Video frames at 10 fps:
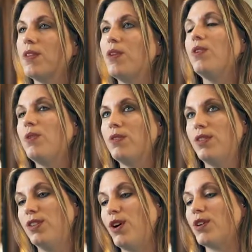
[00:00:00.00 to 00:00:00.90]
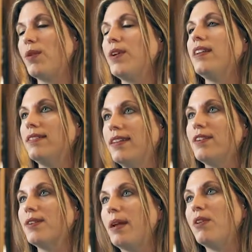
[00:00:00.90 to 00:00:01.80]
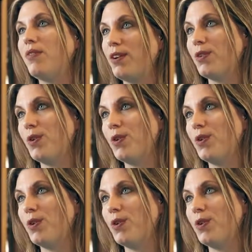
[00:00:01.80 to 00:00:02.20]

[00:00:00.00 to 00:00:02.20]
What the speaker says: the dog that we later named Evander